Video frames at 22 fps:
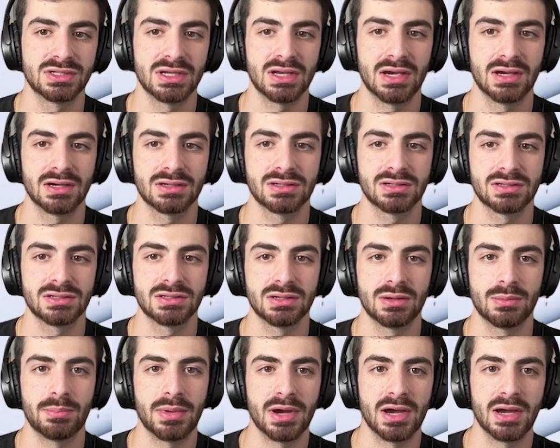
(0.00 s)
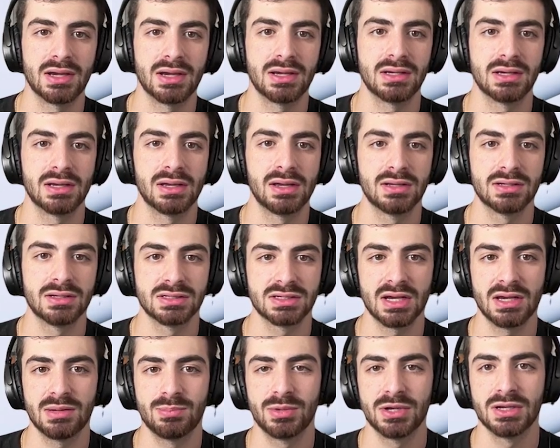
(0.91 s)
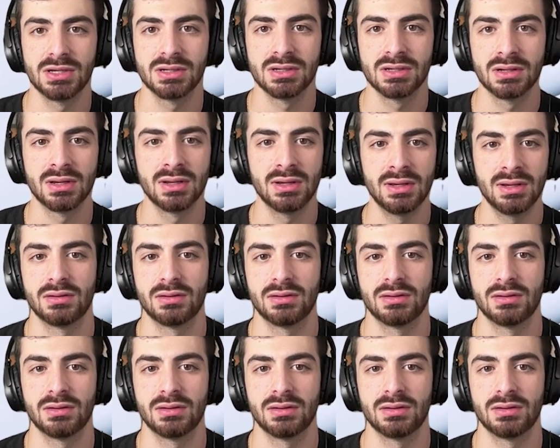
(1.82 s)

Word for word: text by typing.